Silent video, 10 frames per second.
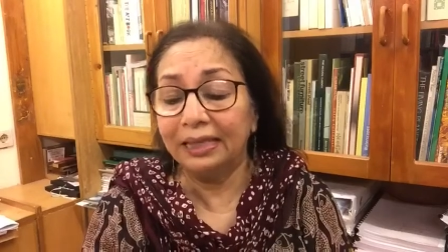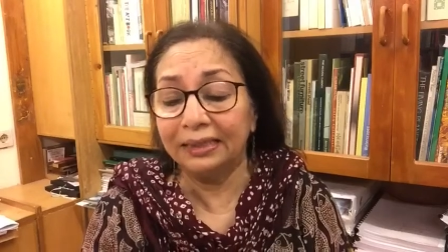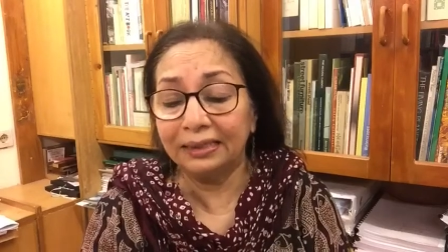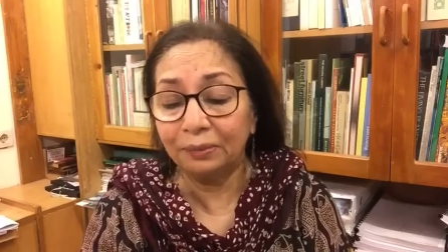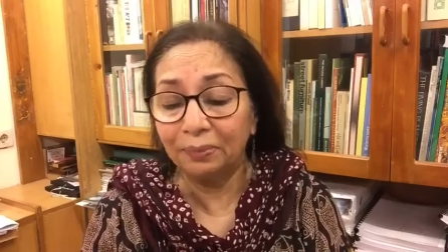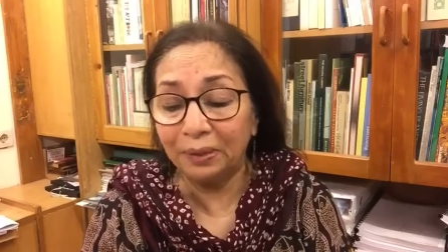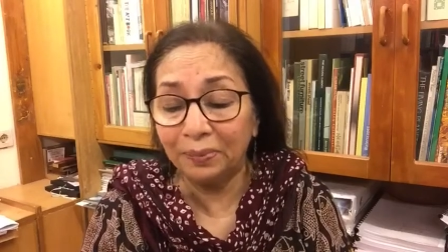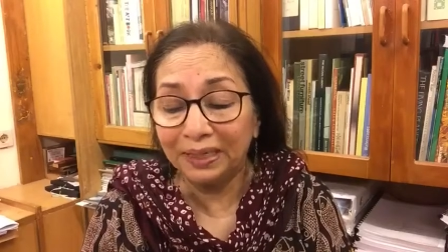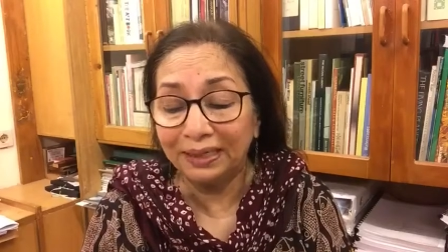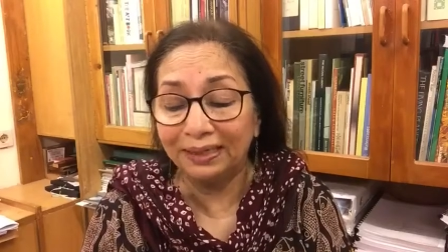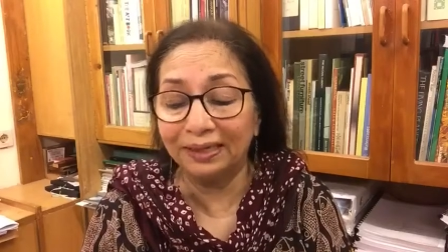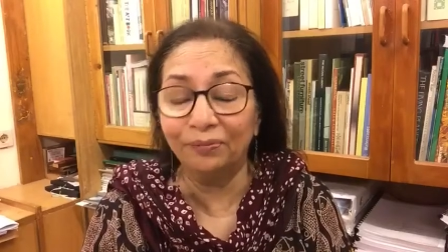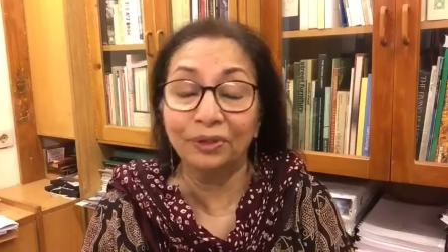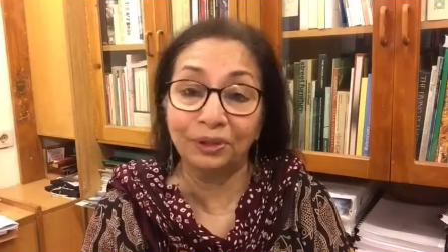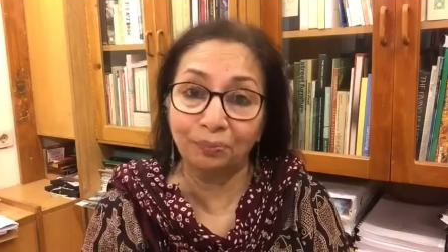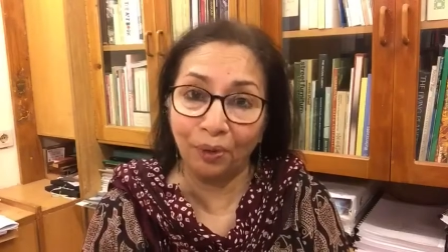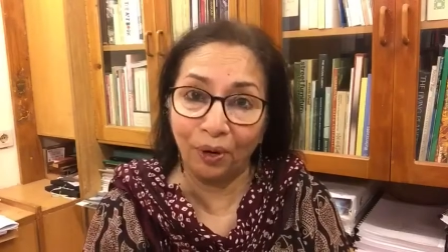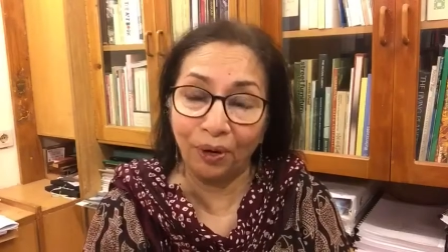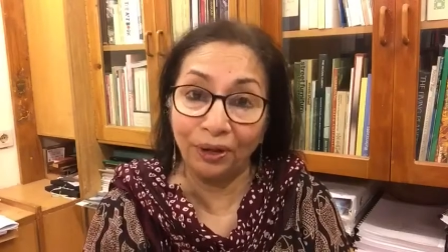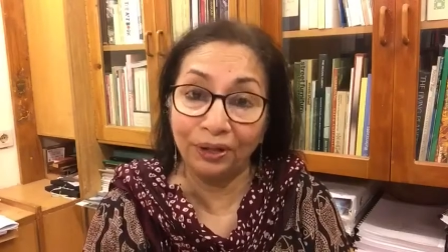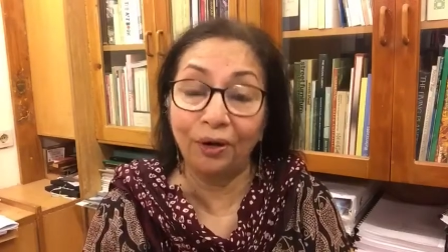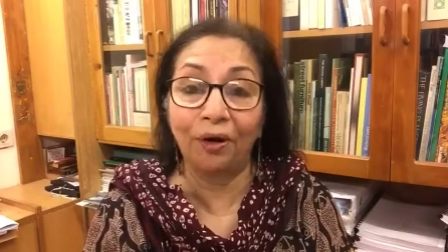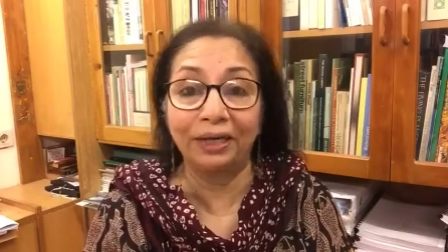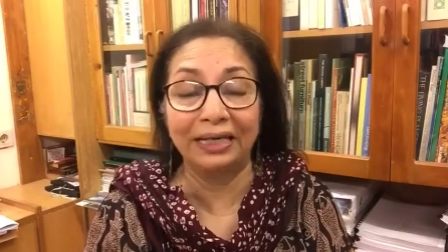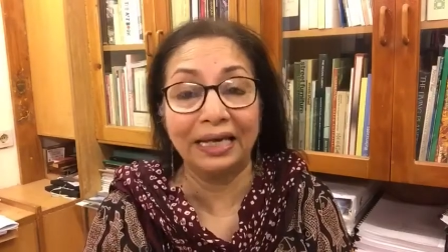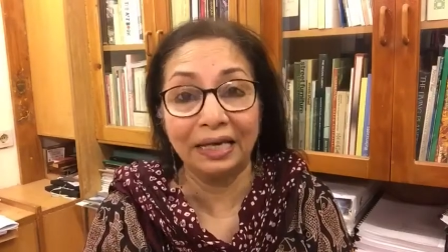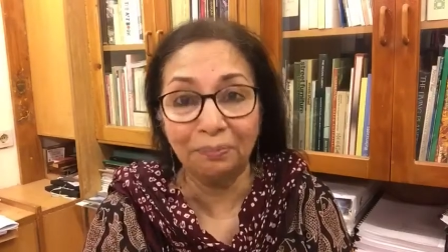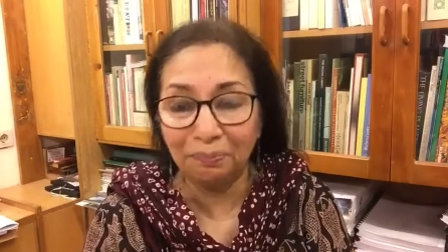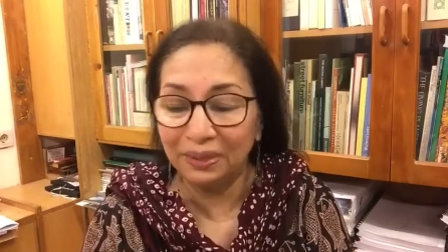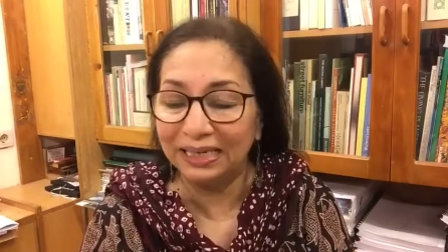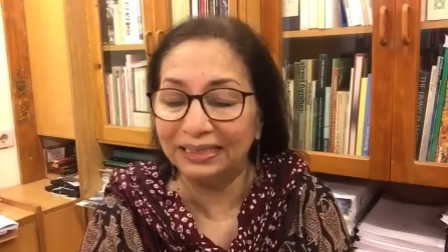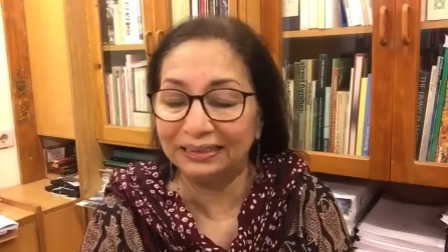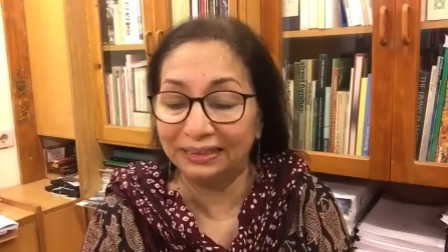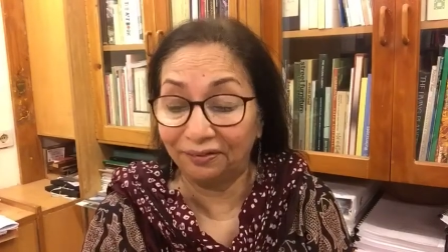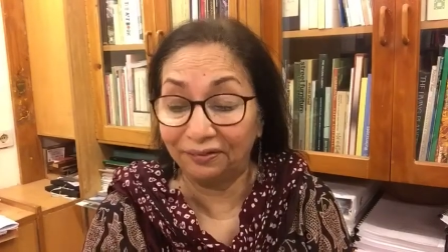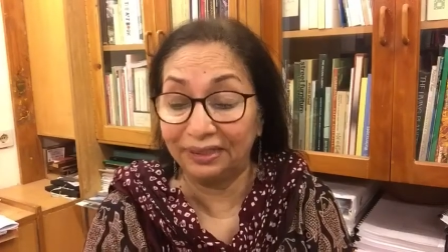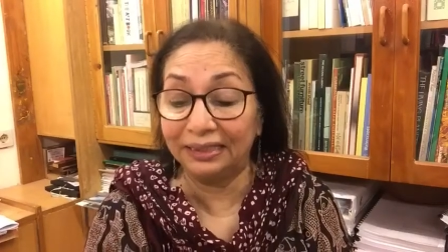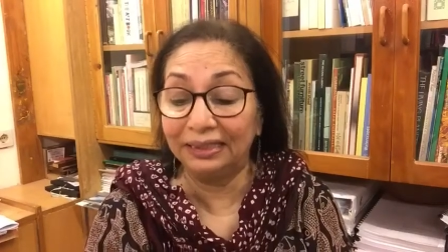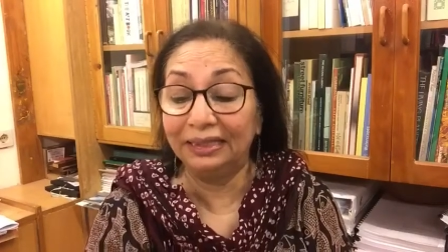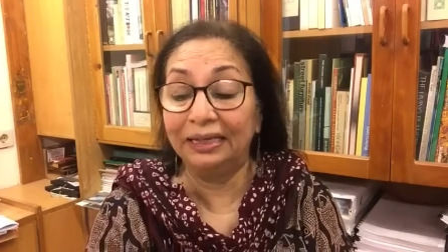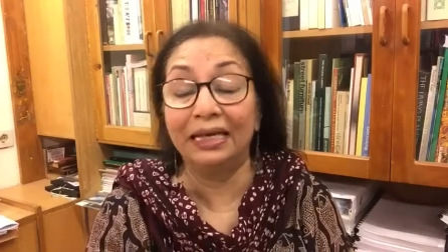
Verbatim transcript: that a baby girl was born on April 7,